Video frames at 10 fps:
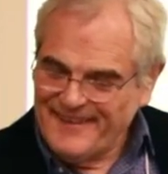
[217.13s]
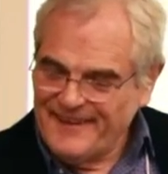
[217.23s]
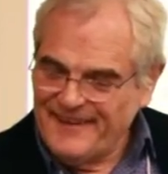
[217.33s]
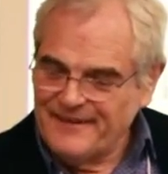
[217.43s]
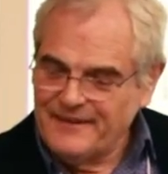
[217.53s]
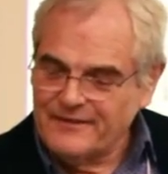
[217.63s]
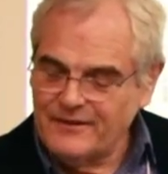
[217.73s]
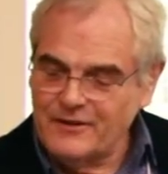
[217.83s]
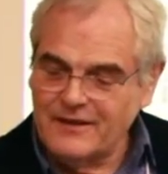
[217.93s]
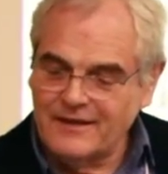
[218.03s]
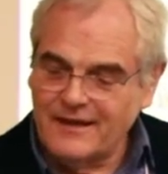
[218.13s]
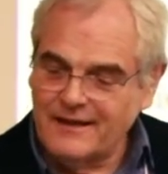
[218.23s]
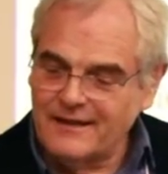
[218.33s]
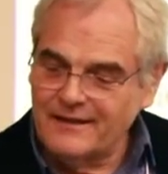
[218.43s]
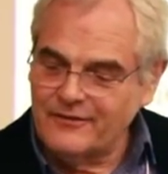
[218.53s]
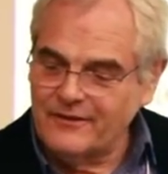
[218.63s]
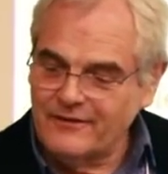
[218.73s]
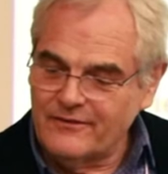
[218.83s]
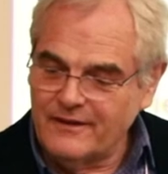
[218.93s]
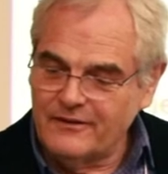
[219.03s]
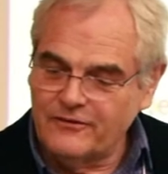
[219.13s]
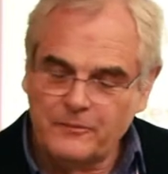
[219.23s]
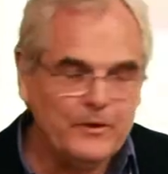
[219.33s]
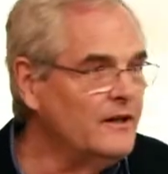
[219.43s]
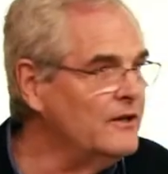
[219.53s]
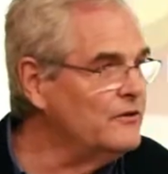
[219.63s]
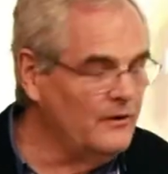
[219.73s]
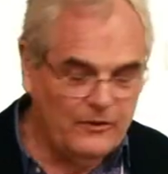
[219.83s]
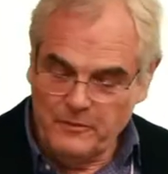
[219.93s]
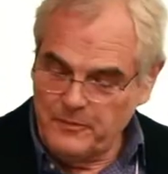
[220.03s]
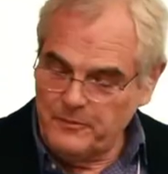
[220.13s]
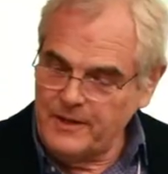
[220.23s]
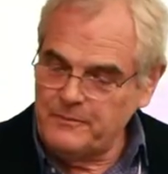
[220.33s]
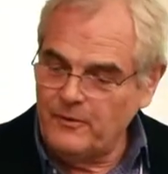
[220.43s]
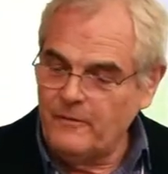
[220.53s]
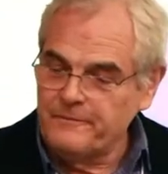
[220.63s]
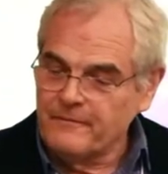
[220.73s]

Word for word: Uh, so you can kind of get a sense that it's a pretty good group of people.